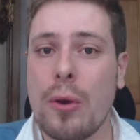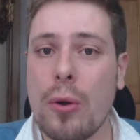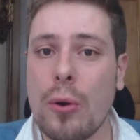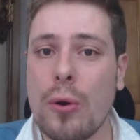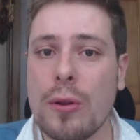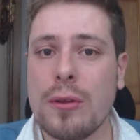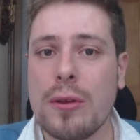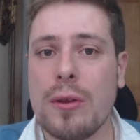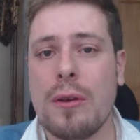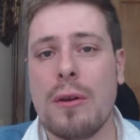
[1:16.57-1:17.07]

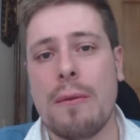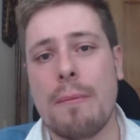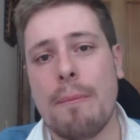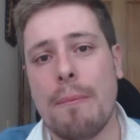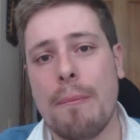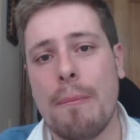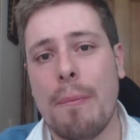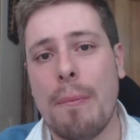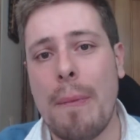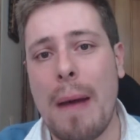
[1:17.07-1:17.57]
good,
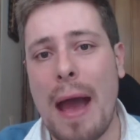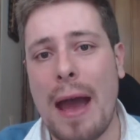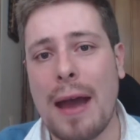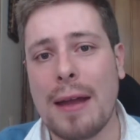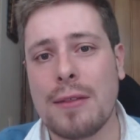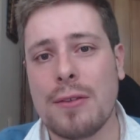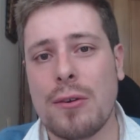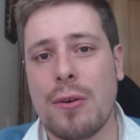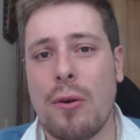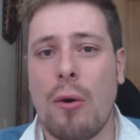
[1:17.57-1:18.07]

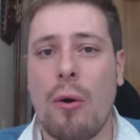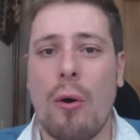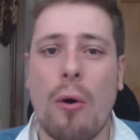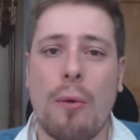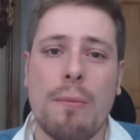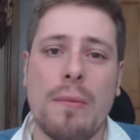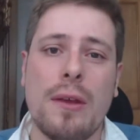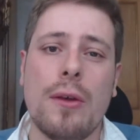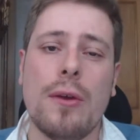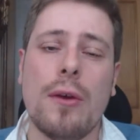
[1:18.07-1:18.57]
bad,
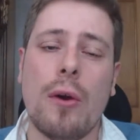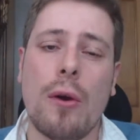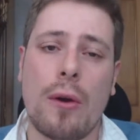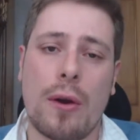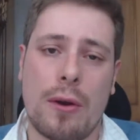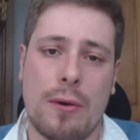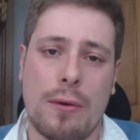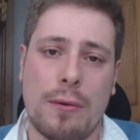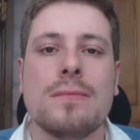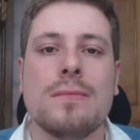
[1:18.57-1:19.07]
or
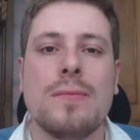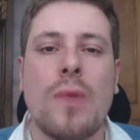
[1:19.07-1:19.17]
mediocre.